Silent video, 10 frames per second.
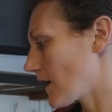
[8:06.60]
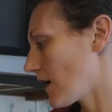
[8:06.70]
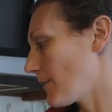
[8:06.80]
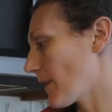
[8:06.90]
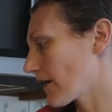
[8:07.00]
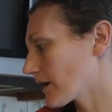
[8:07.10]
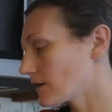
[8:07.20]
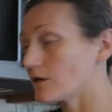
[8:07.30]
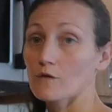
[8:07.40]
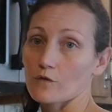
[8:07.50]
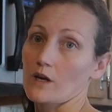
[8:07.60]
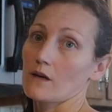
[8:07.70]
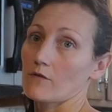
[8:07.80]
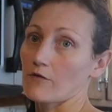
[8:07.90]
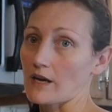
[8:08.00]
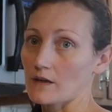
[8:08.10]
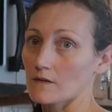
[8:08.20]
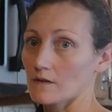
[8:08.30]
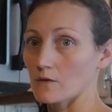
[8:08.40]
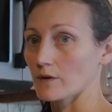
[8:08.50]
um, I like to use frank
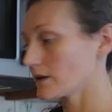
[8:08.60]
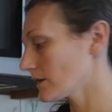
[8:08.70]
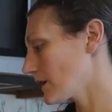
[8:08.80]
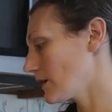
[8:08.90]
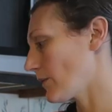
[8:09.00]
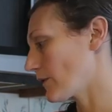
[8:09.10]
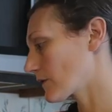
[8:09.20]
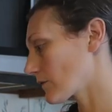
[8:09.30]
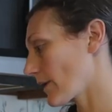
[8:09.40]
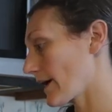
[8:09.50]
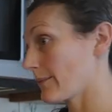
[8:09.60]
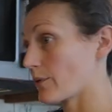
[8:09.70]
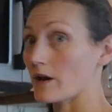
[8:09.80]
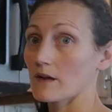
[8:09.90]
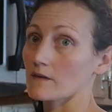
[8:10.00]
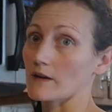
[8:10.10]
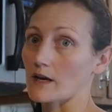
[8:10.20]
frankincense oil in most of my products.